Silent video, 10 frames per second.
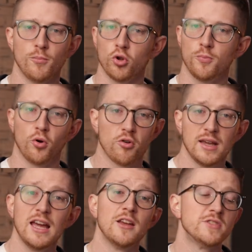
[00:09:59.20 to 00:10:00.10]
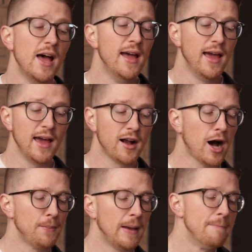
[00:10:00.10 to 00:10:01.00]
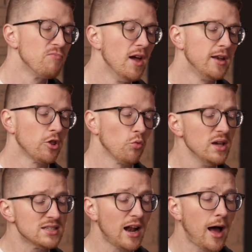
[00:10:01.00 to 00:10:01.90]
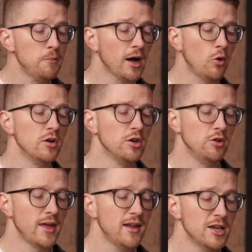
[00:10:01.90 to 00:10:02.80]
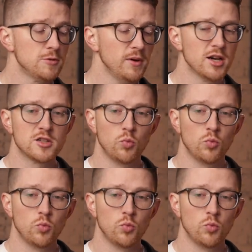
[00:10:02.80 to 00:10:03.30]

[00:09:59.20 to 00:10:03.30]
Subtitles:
multiple creatives and copy. Now, the reason I'm not going to do that is because